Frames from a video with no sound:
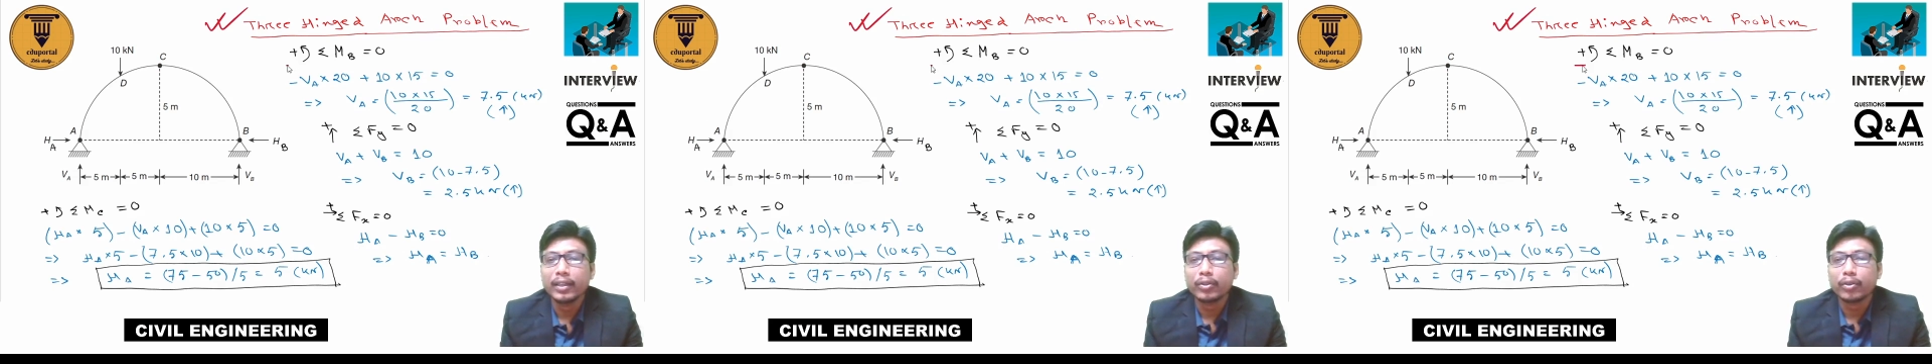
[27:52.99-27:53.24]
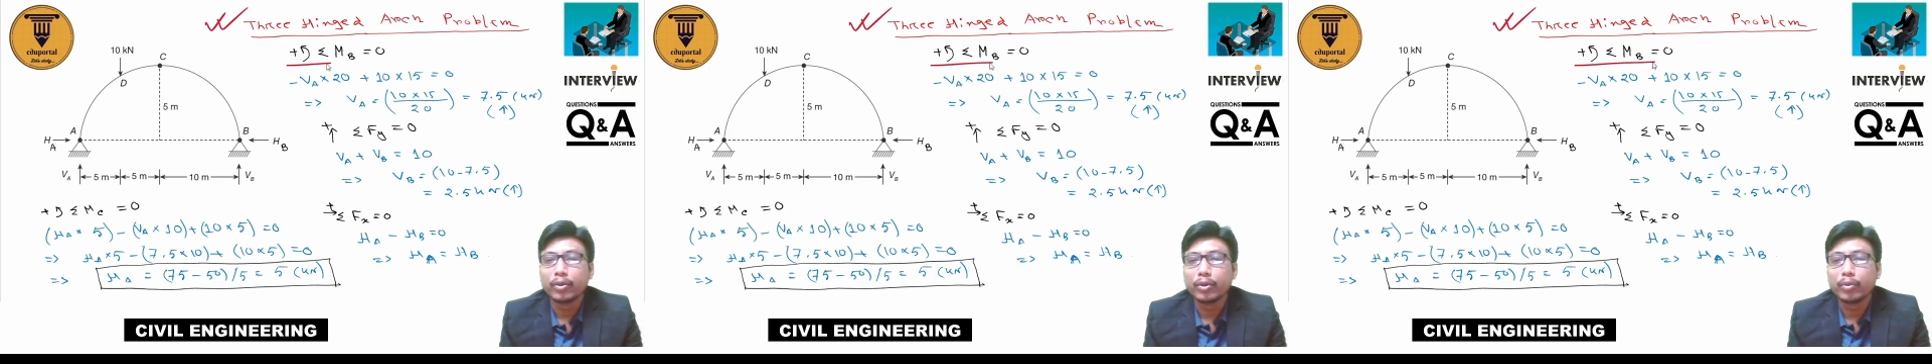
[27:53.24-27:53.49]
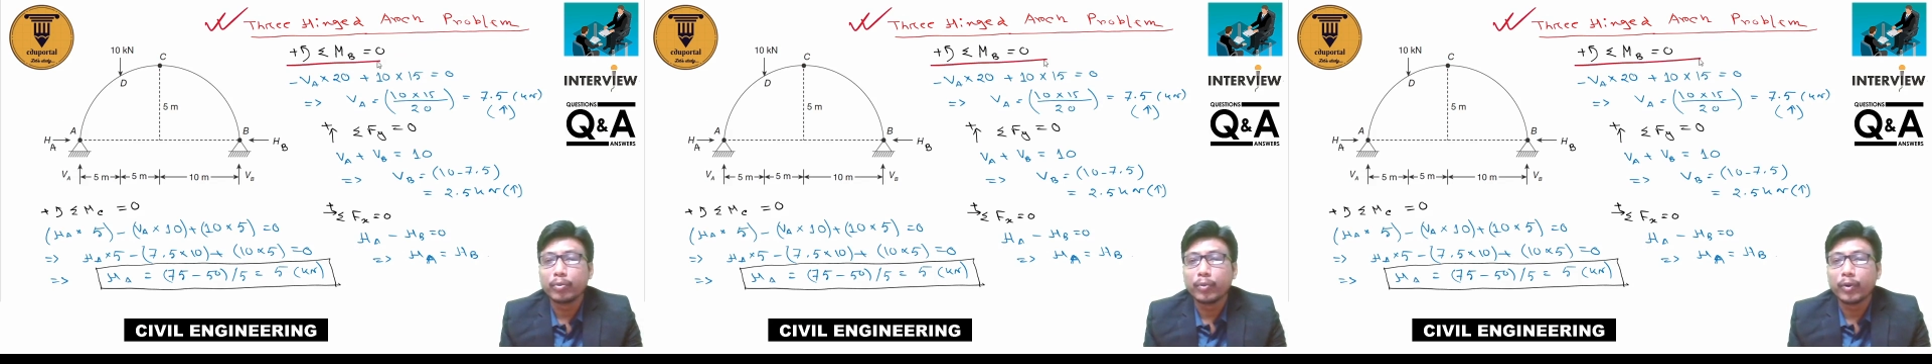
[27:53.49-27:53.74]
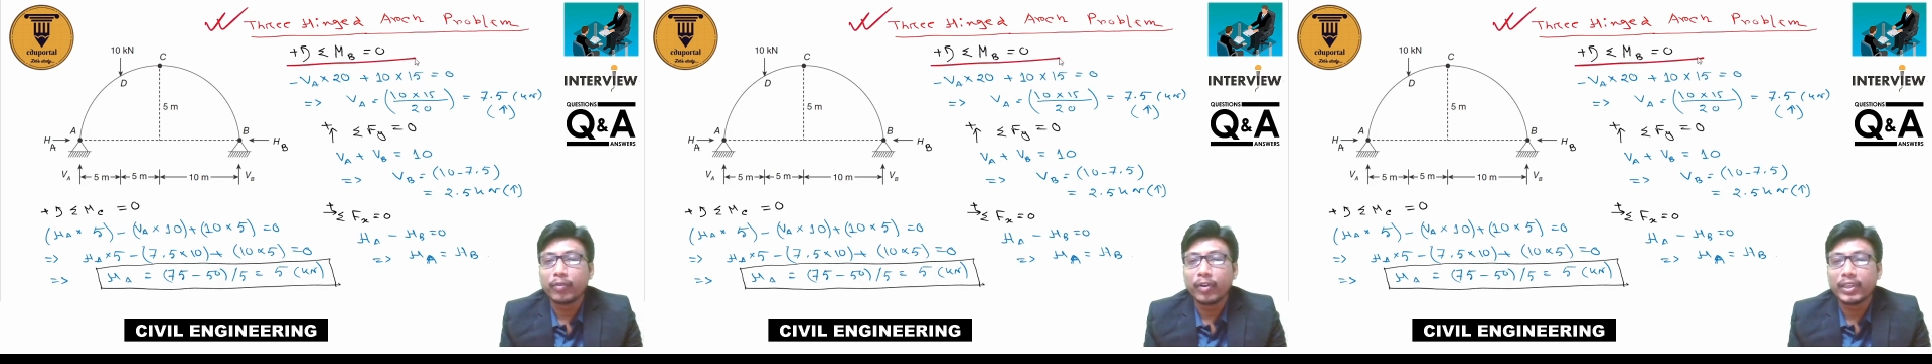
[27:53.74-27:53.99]

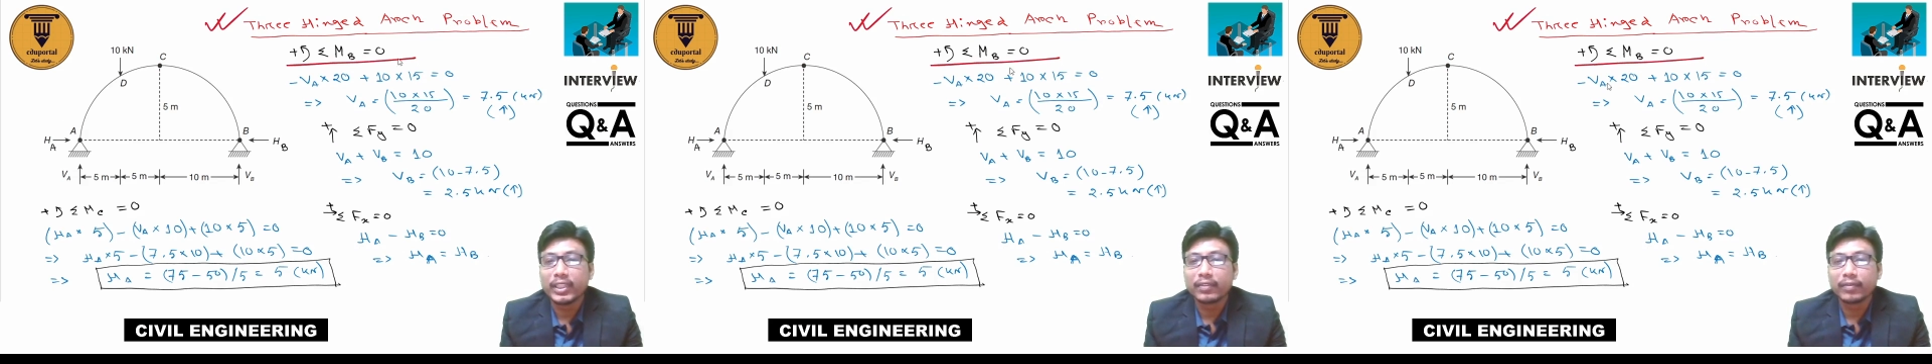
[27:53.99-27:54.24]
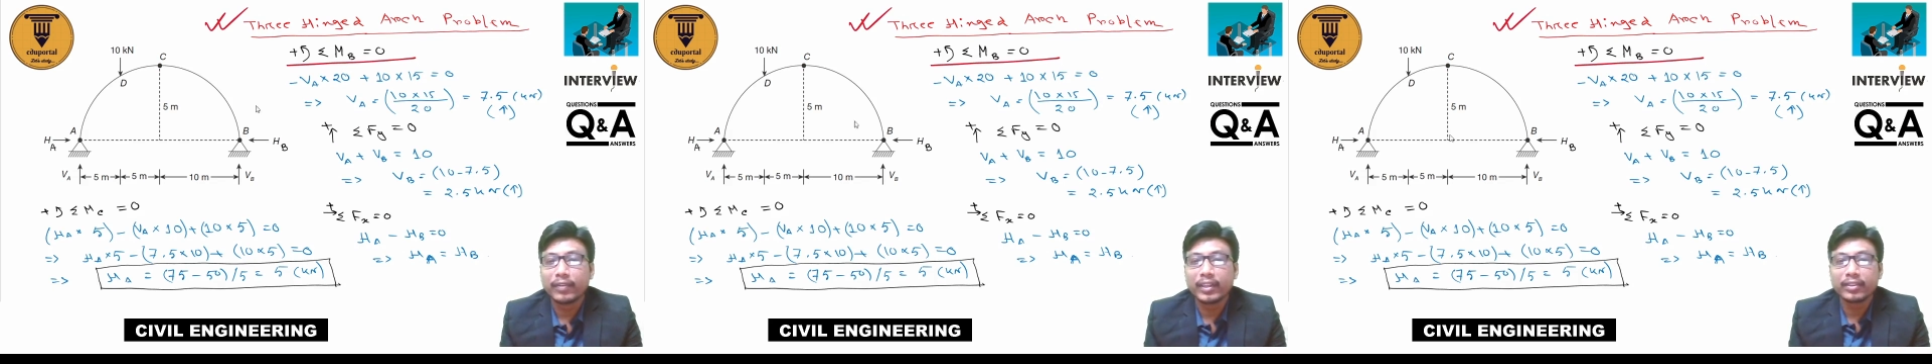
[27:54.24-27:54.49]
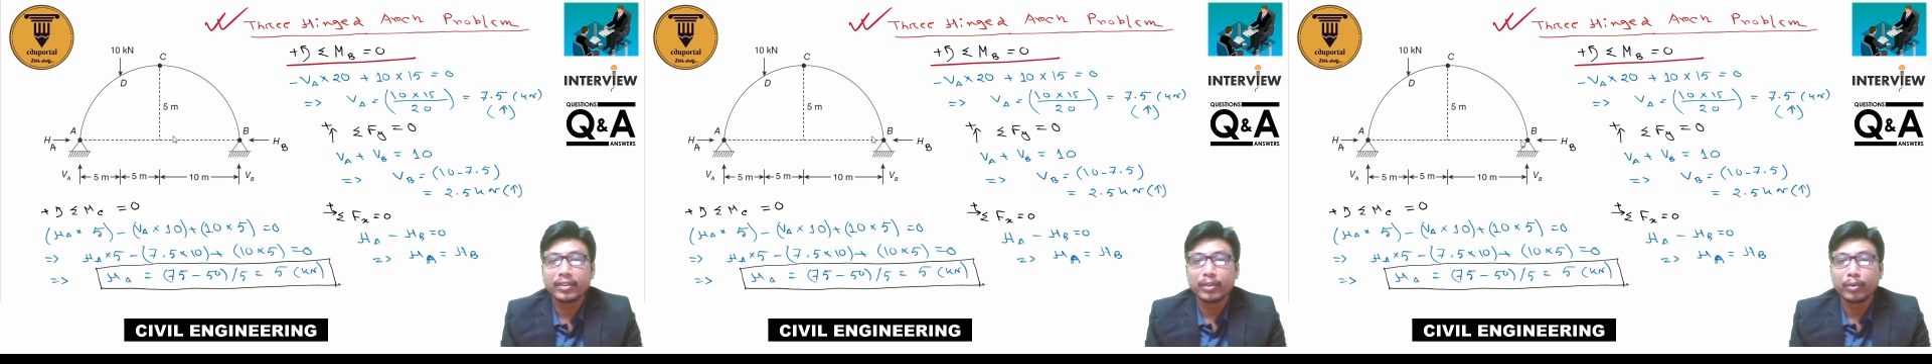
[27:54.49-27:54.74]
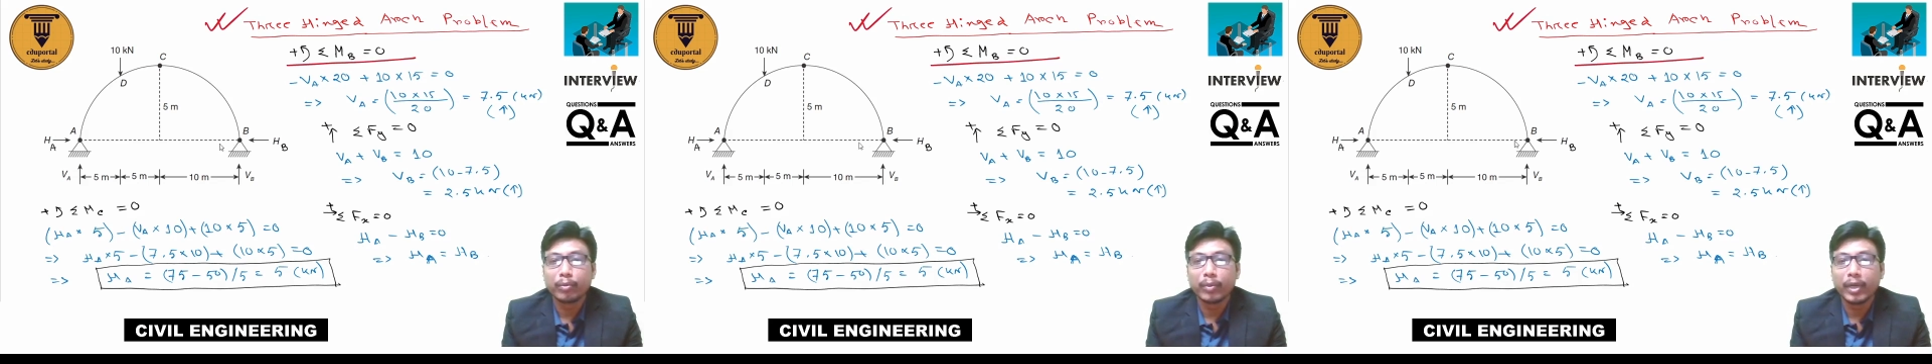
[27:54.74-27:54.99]
So for this, first
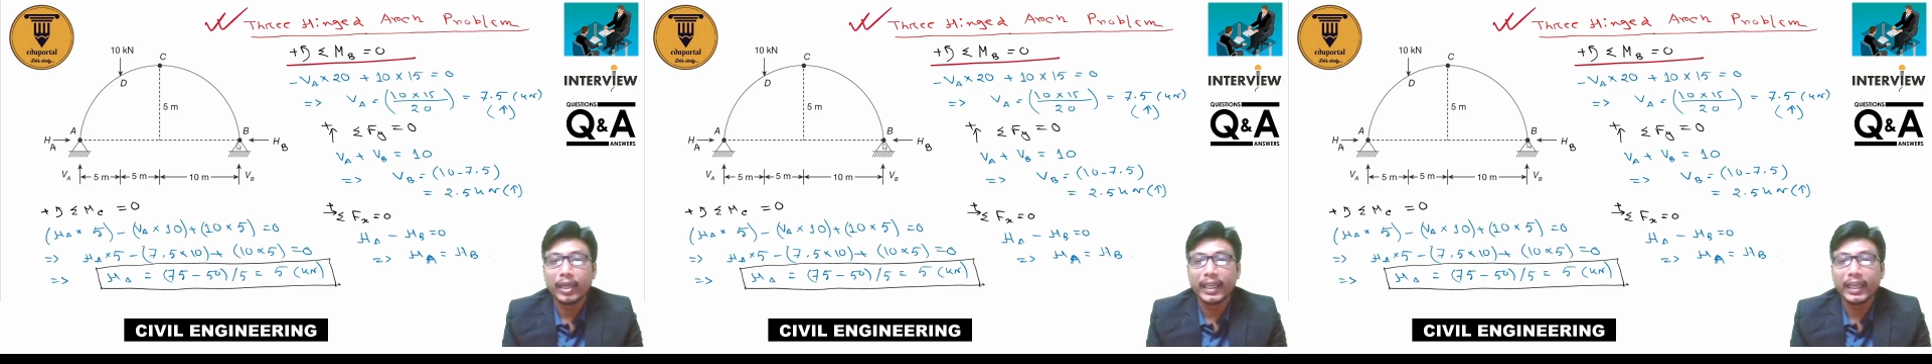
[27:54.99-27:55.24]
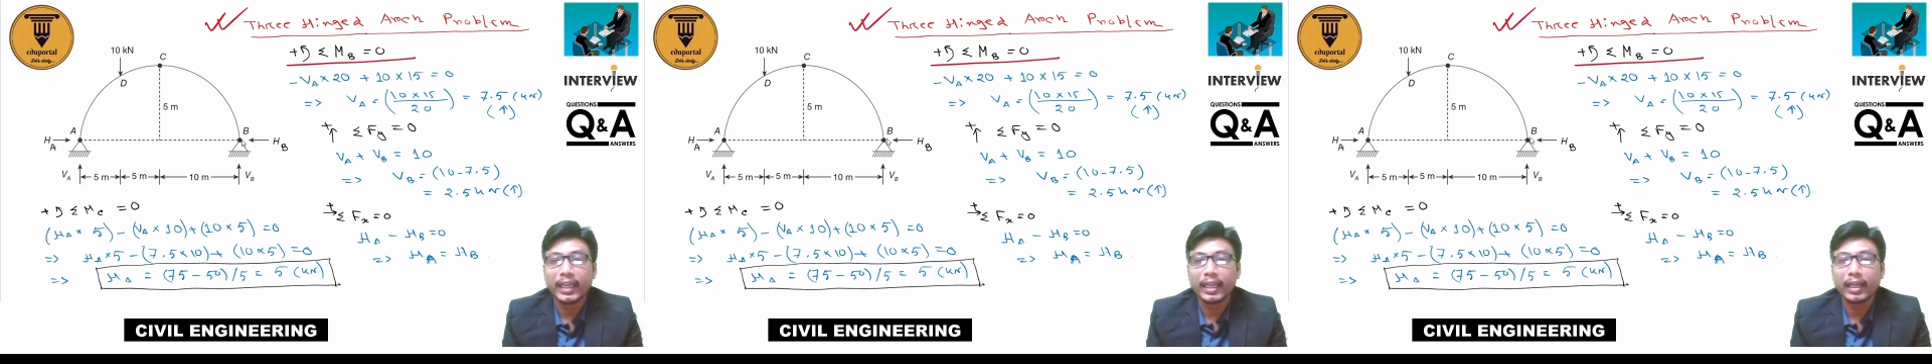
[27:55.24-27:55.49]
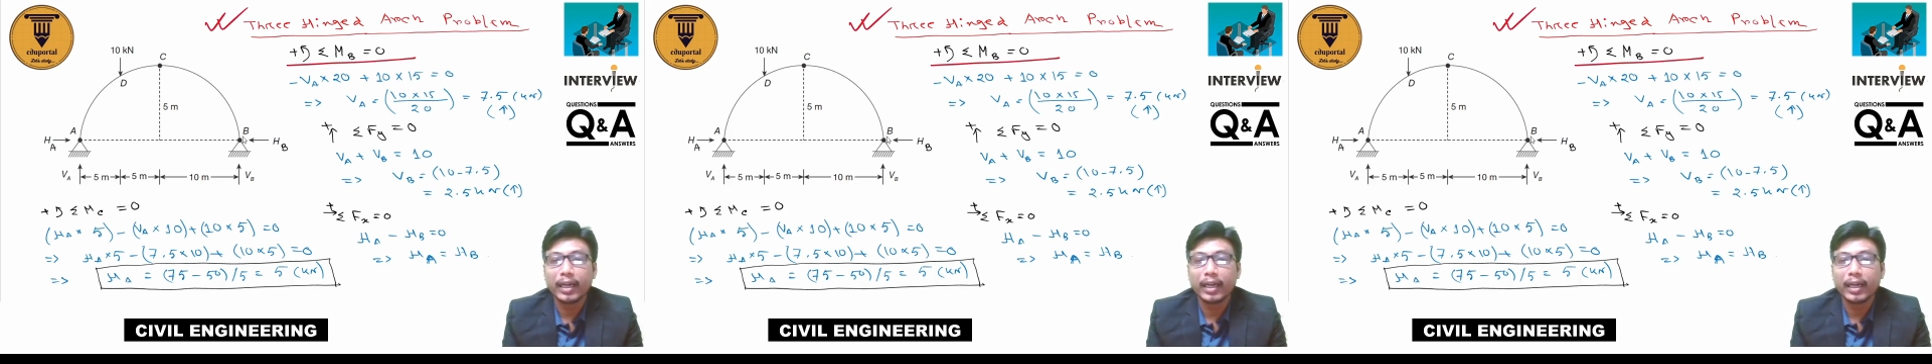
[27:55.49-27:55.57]
take